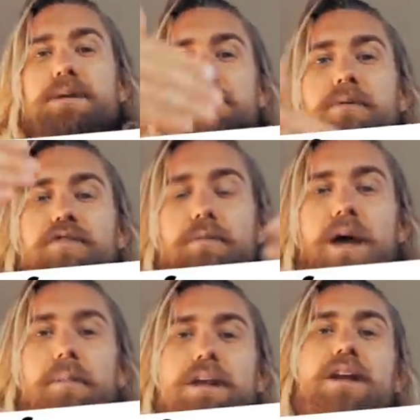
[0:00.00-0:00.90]
people from
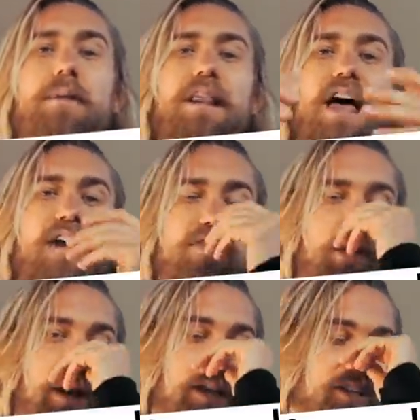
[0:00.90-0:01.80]
coming into my life
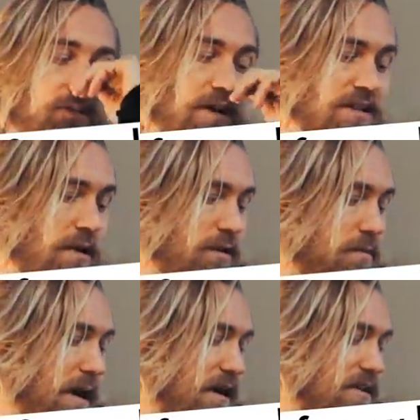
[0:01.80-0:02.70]
that would actually resonate
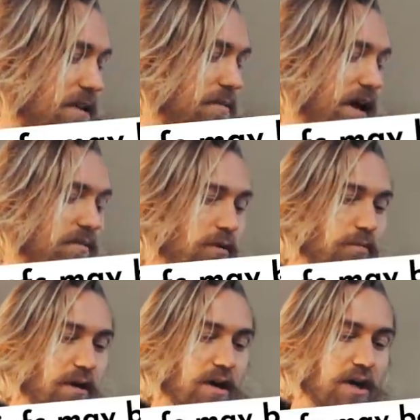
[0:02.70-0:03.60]
with me at a deep level.